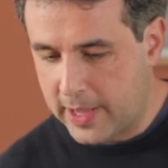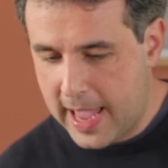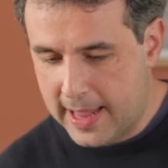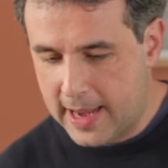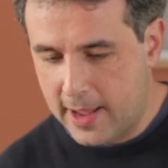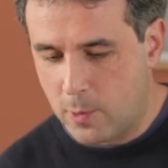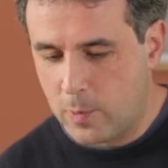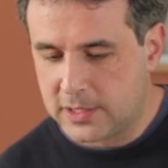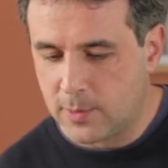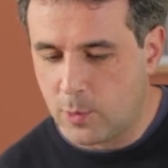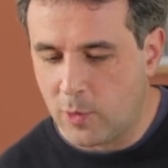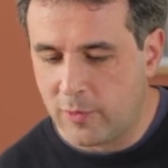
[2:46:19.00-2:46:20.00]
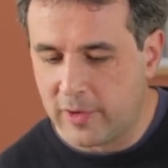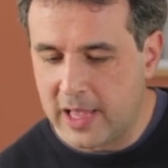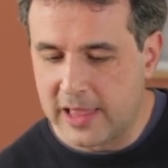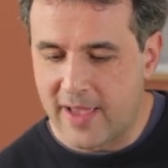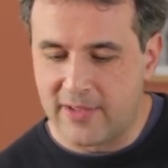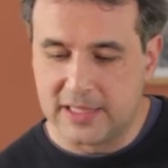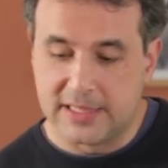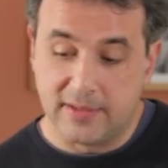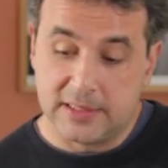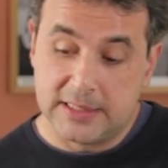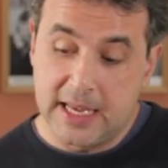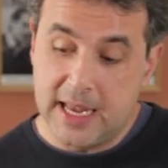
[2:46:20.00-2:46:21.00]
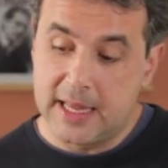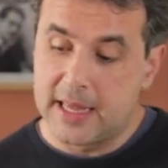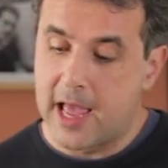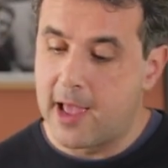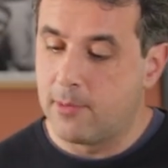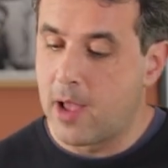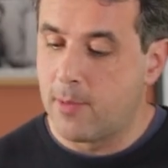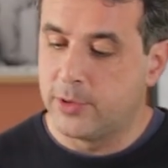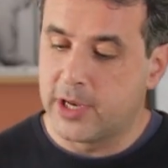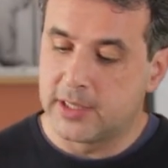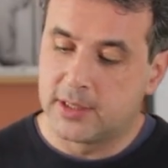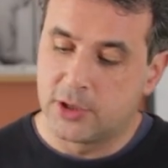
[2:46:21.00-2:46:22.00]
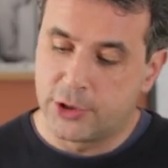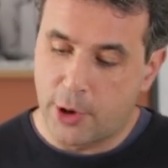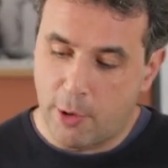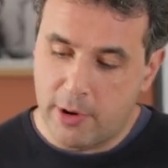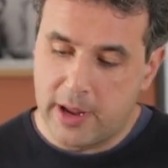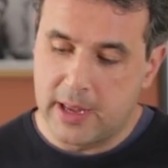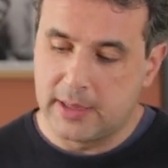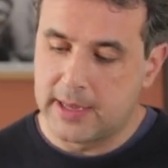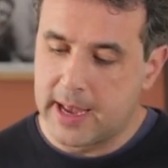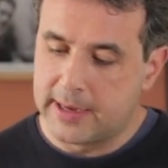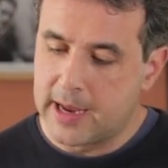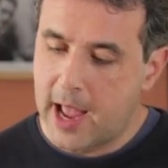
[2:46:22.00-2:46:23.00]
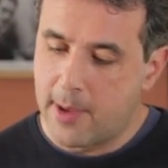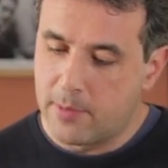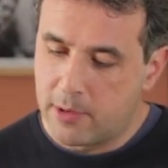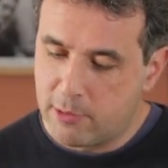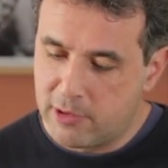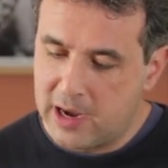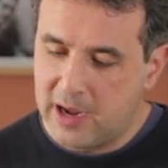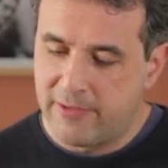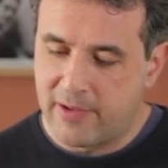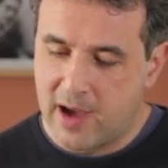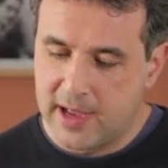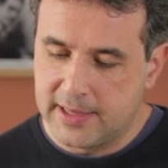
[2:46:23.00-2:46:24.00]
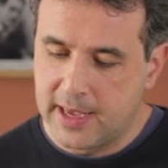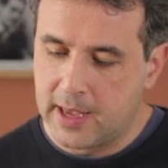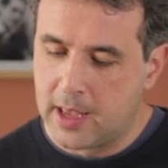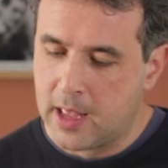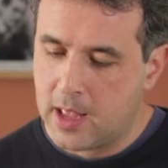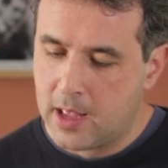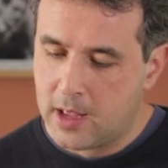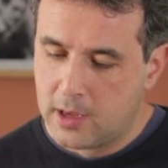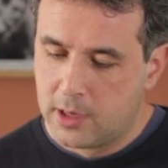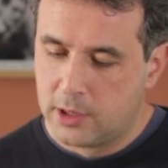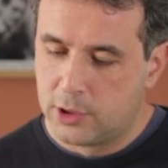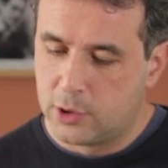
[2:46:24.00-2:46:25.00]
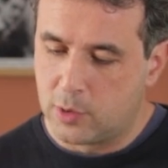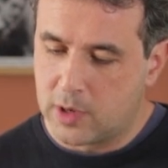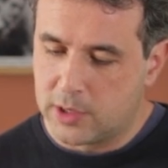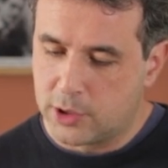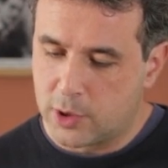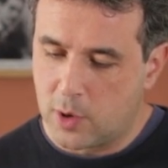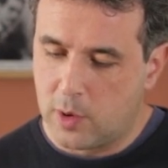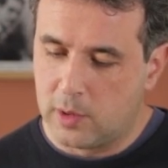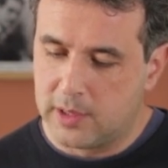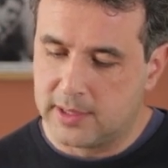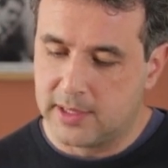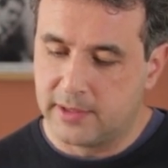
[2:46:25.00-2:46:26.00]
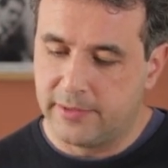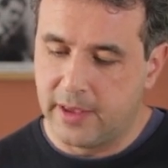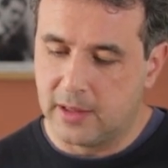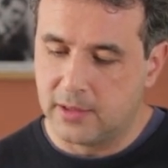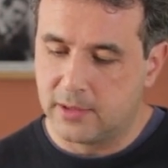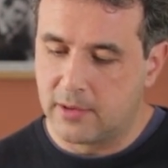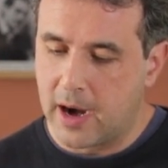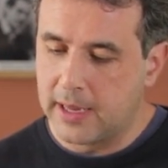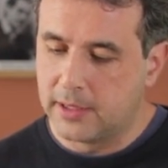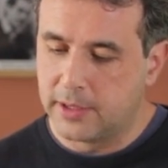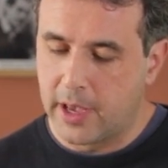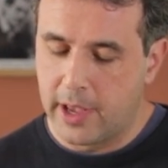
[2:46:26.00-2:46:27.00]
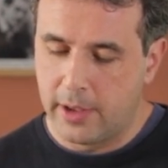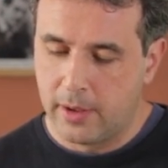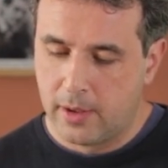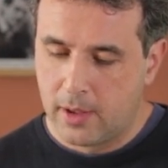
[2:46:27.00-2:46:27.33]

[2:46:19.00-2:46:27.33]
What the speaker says: again, with the move 11-17, I'm just showing that I'm really fighting to control these fields, right? So